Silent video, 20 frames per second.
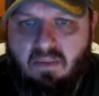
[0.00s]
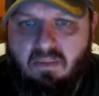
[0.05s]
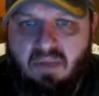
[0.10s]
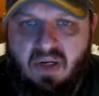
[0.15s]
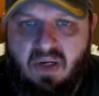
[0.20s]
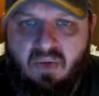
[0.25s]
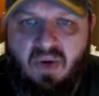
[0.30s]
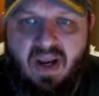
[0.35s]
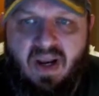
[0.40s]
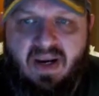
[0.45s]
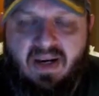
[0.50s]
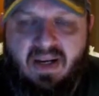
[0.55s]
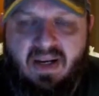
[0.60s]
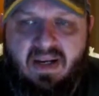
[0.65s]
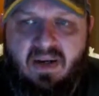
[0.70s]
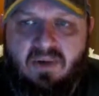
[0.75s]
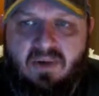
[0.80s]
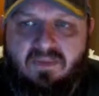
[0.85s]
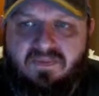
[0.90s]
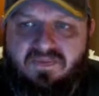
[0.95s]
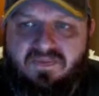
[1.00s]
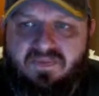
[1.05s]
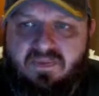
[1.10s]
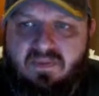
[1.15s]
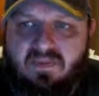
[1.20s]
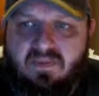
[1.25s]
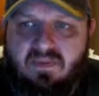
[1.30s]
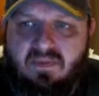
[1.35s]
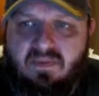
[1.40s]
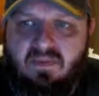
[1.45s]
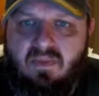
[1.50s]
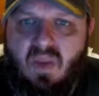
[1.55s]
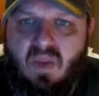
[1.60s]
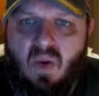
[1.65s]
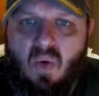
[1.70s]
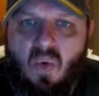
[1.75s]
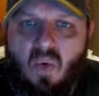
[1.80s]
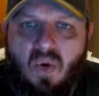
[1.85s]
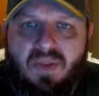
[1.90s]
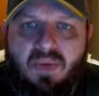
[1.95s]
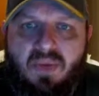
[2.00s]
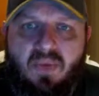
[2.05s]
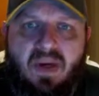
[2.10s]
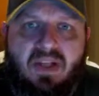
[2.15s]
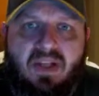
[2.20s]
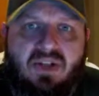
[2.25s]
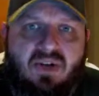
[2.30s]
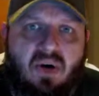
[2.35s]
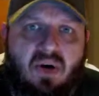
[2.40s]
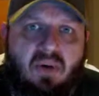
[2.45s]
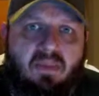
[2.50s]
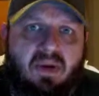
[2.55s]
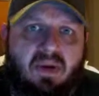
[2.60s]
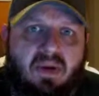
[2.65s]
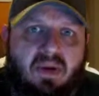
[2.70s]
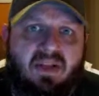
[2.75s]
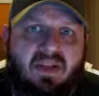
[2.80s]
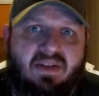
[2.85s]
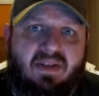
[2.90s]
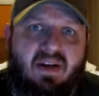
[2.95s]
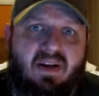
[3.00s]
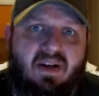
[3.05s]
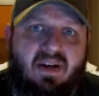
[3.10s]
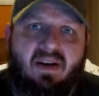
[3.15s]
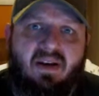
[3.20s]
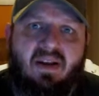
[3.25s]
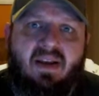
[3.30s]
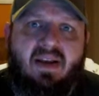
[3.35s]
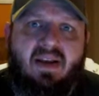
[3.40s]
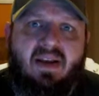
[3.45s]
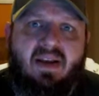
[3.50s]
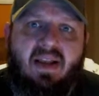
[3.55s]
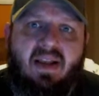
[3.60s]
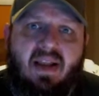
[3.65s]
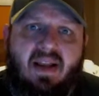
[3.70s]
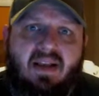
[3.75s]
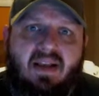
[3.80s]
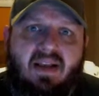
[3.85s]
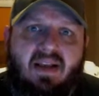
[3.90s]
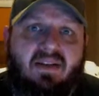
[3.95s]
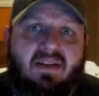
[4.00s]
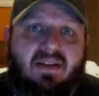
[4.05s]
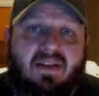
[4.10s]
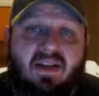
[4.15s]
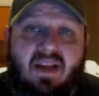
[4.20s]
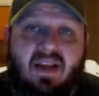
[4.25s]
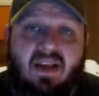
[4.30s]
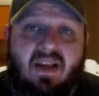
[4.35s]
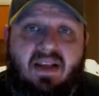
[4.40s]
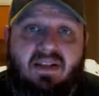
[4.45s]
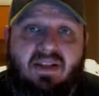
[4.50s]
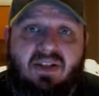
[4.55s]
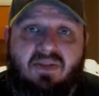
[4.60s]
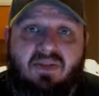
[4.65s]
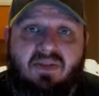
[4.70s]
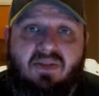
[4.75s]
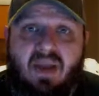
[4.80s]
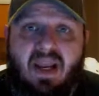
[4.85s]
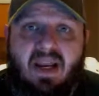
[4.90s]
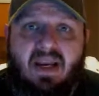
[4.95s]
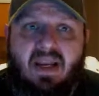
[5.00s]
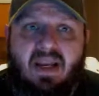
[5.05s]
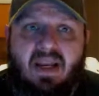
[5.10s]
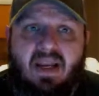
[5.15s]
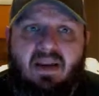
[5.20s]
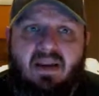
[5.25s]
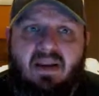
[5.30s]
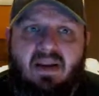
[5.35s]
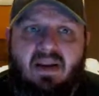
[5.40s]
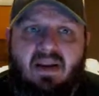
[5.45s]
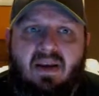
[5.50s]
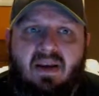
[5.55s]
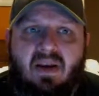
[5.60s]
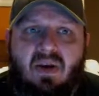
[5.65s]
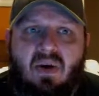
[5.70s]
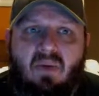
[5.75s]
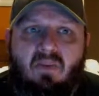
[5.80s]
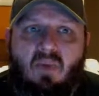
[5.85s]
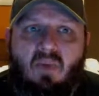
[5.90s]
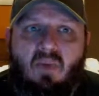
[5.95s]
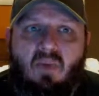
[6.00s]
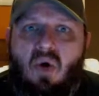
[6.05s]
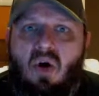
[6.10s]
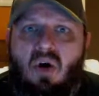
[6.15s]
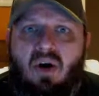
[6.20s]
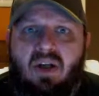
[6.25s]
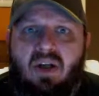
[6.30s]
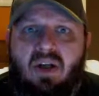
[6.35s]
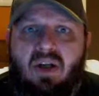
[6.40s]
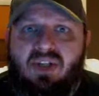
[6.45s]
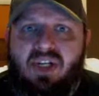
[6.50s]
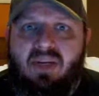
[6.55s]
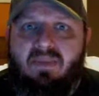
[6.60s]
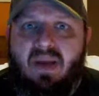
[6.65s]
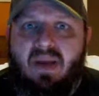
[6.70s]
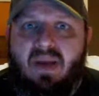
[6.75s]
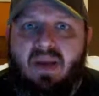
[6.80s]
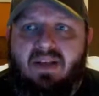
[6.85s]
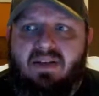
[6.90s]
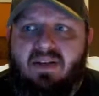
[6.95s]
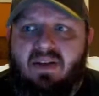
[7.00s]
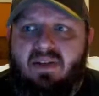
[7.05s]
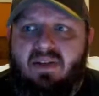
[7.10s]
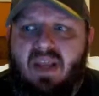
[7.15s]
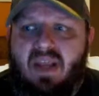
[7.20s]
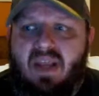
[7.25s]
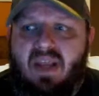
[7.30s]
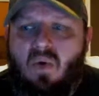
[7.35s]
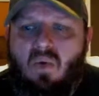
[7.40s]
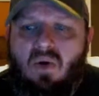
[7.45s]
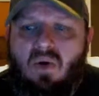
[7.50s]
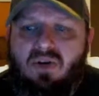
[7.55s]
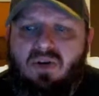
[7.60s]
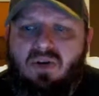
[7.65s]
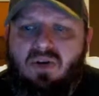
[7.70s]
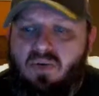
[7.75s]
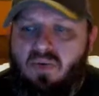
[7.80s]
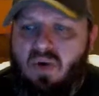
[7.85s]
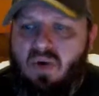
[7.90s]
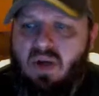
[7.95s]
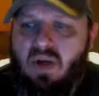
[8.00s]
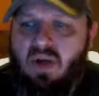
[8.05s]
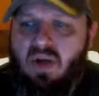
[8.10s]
but right now, what the Red Star build has done, in essence, is it's made it more RNG based. They don't want you